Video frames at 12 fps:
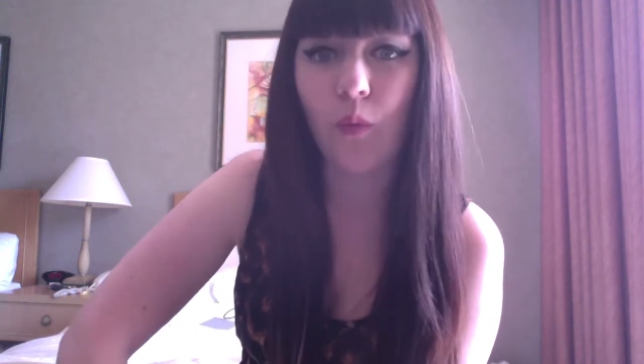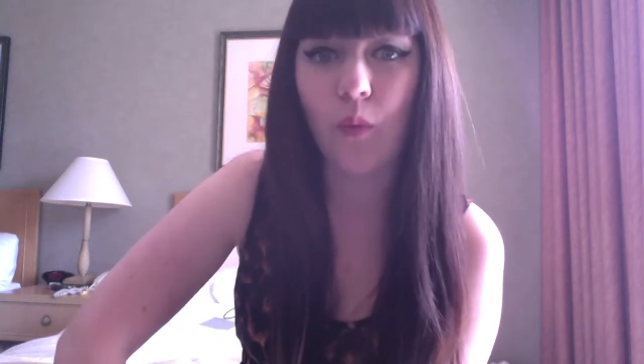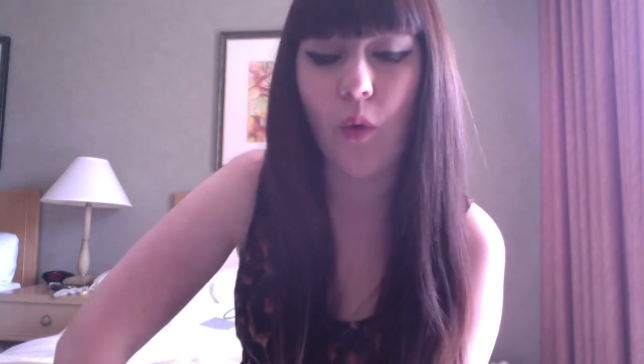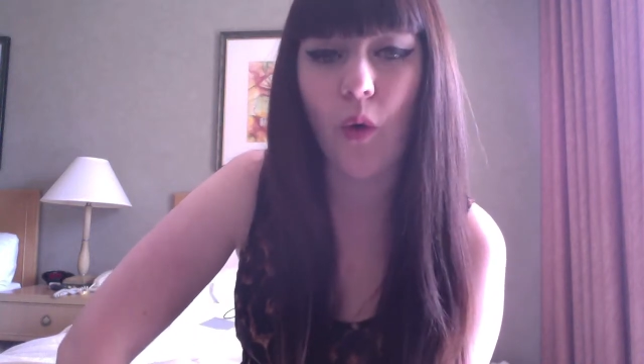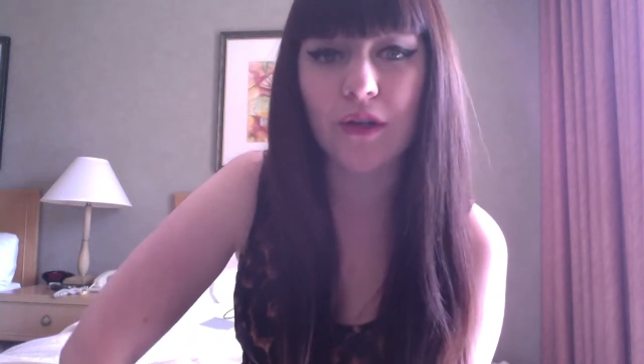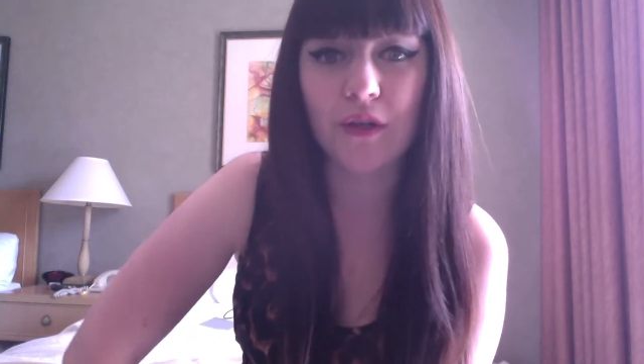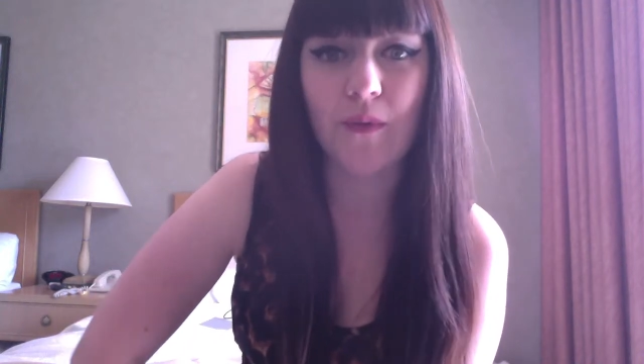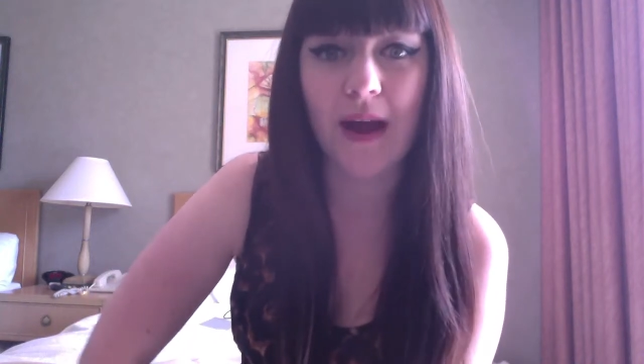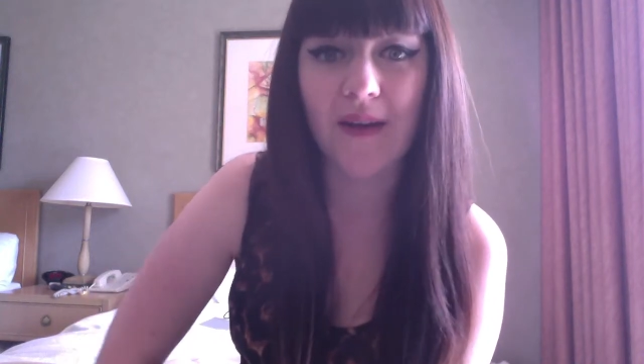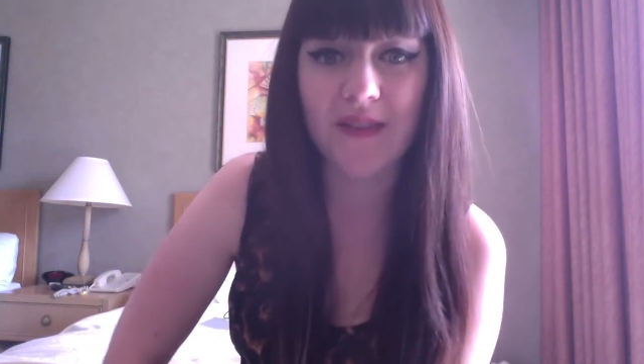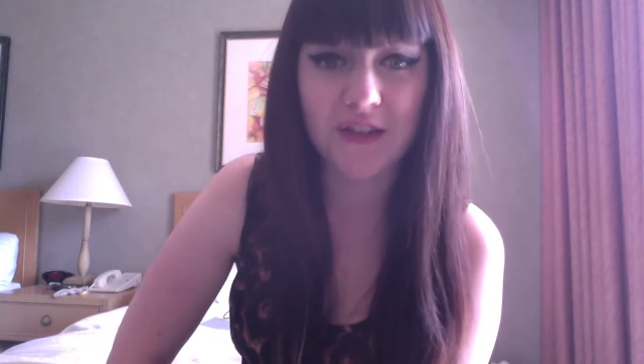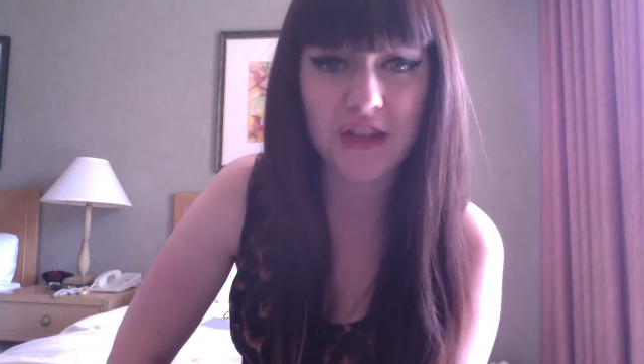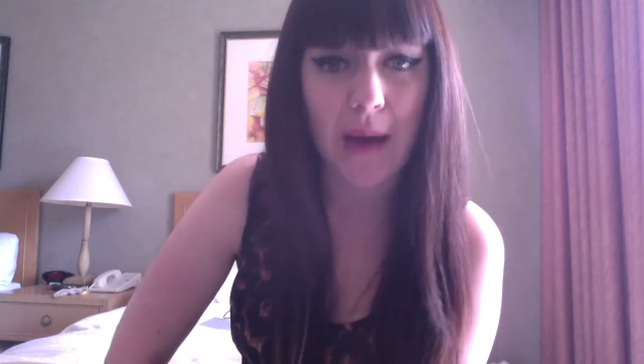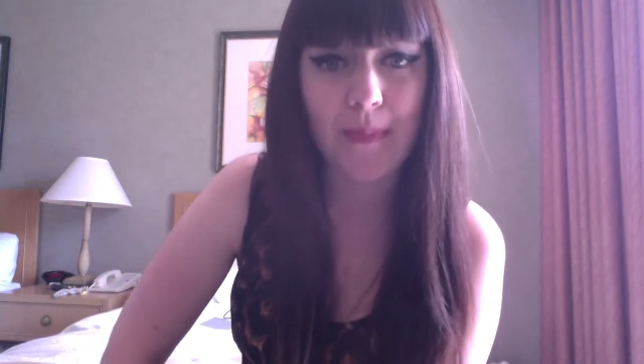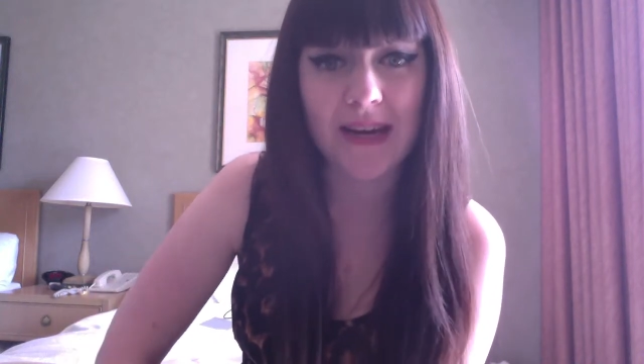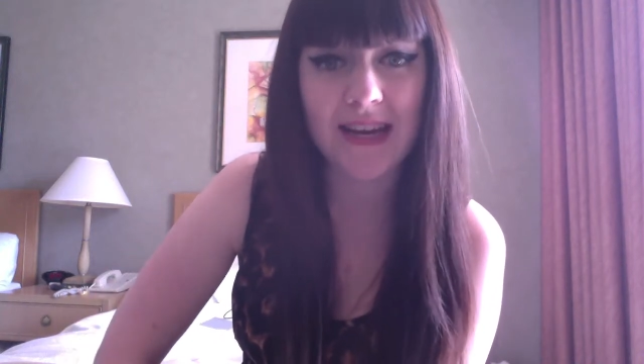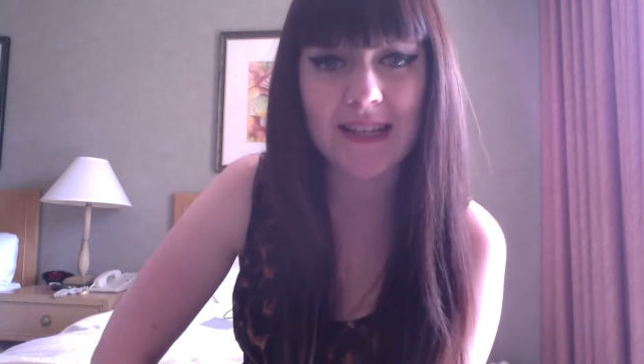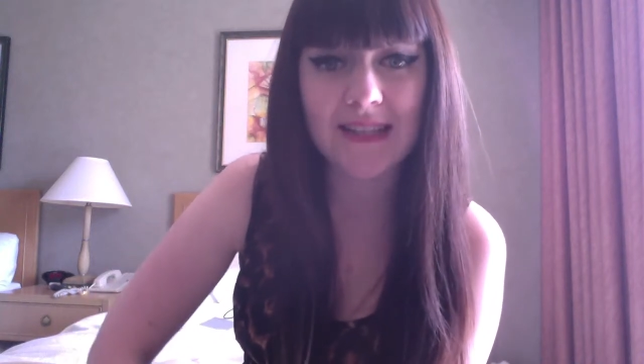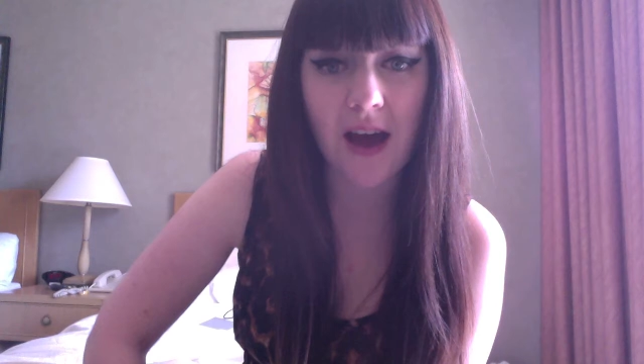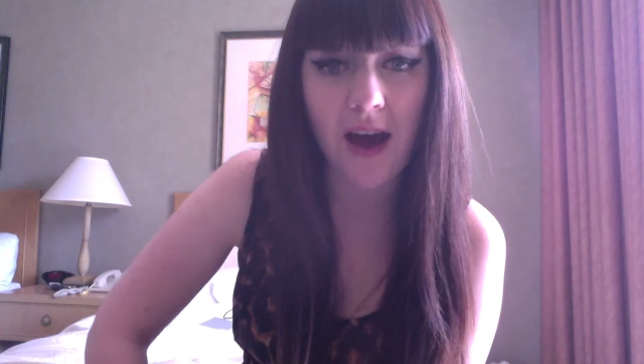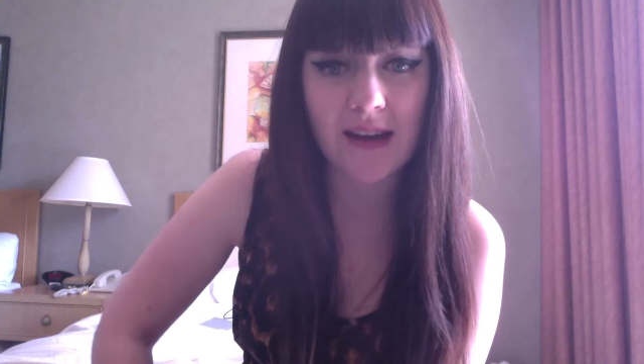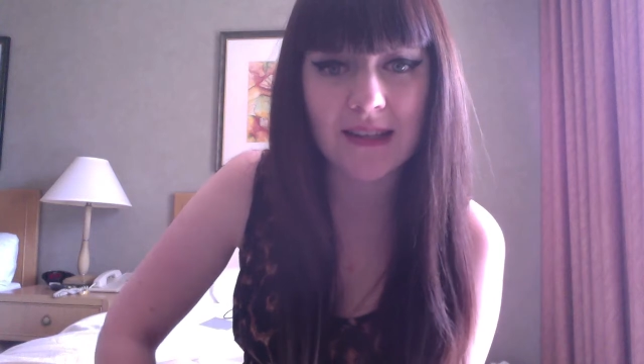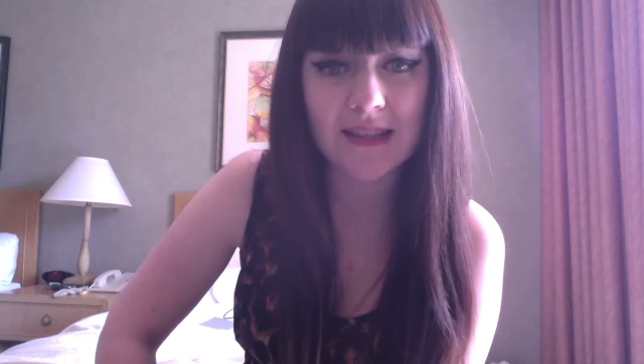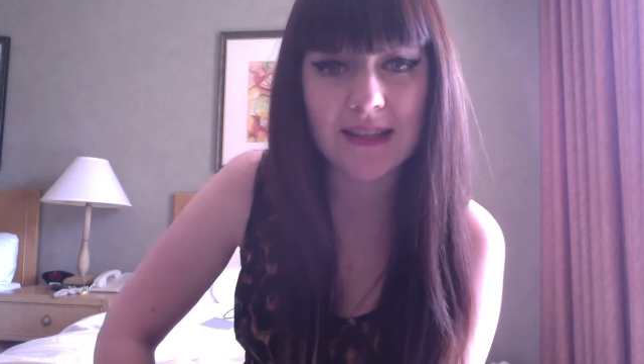Walked around the Japanese
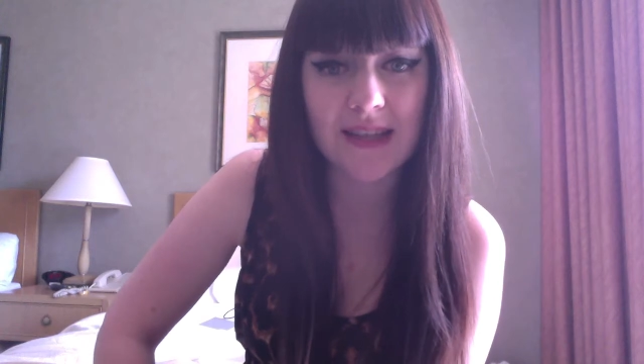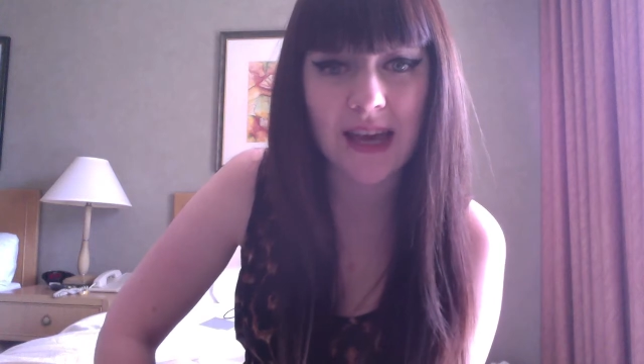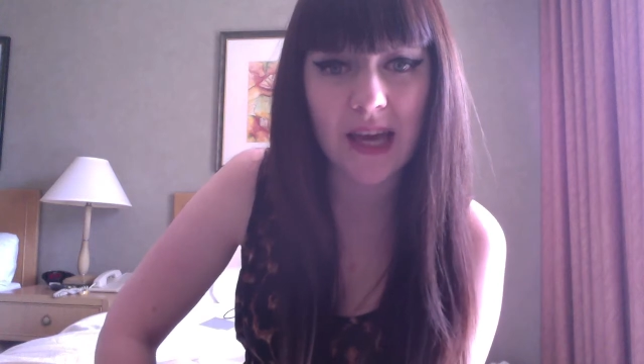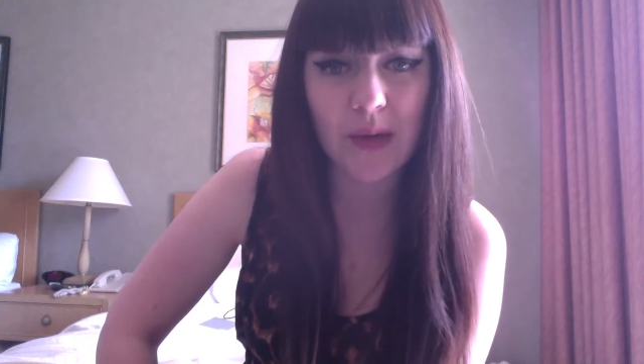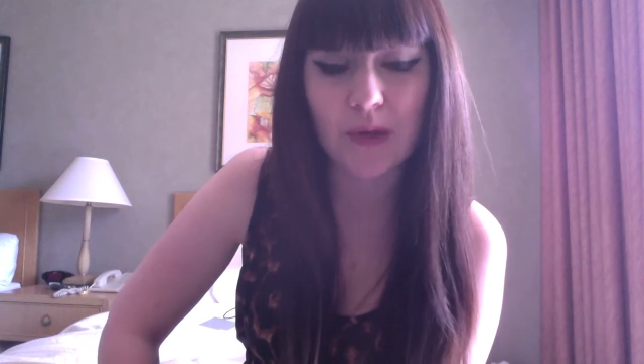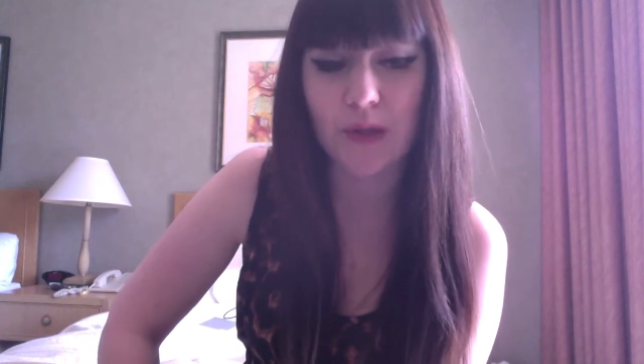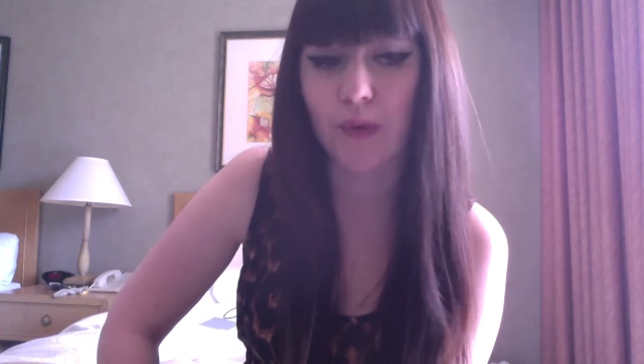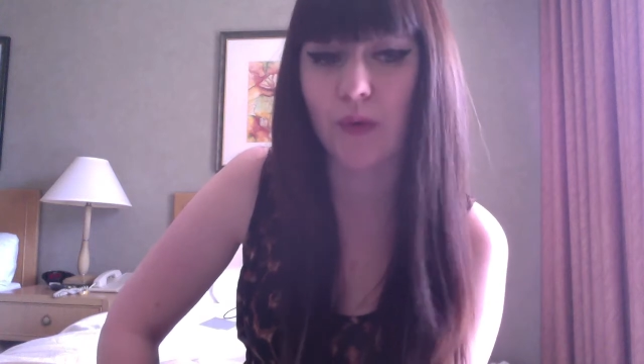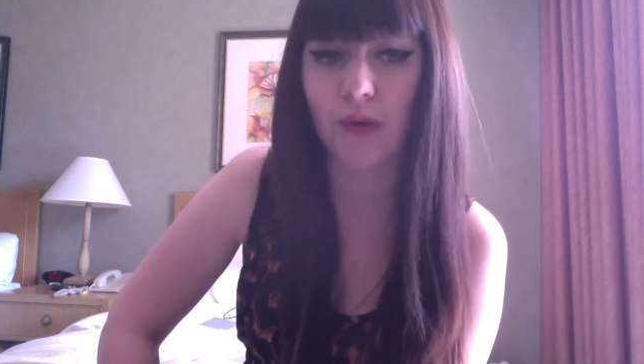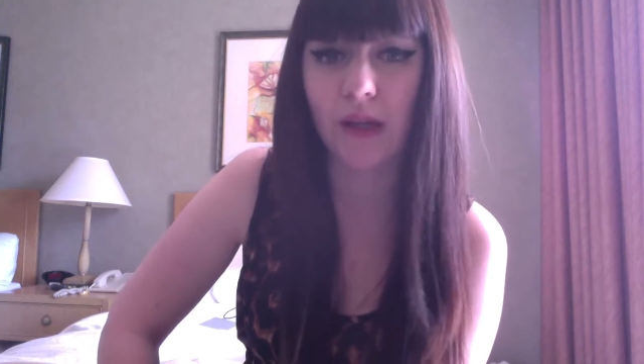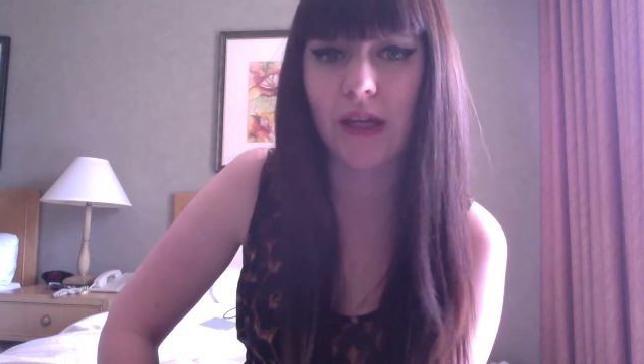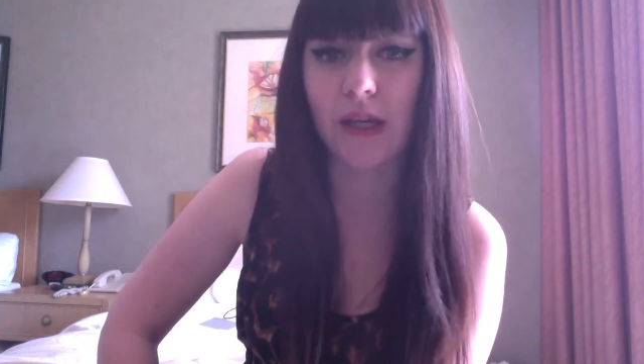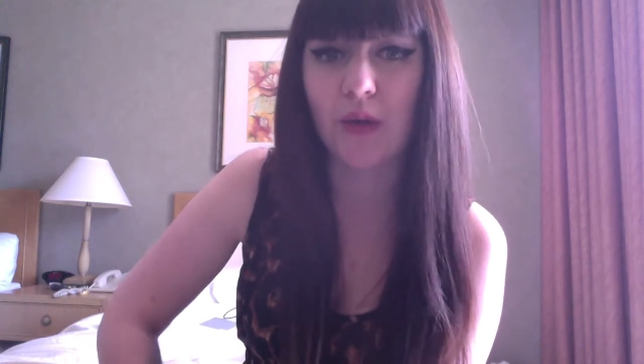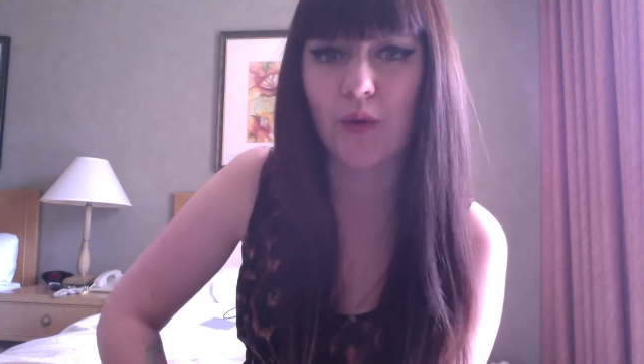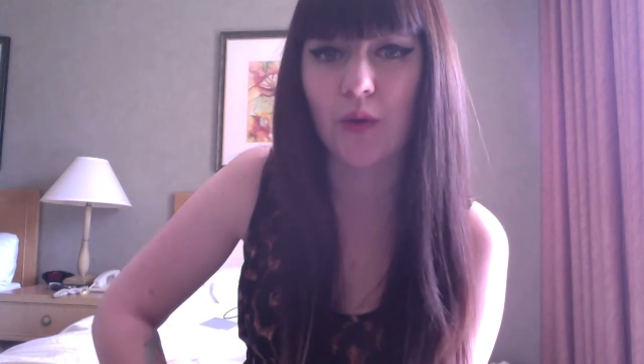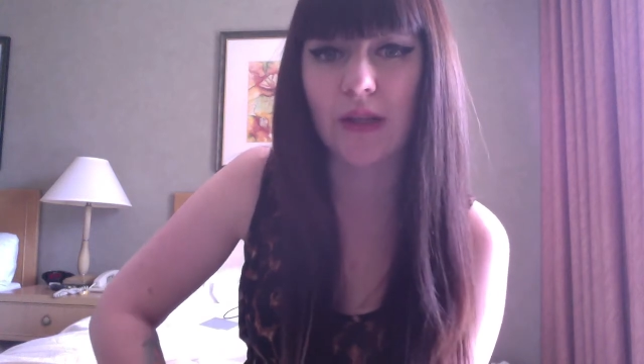gardens there, which were really cool.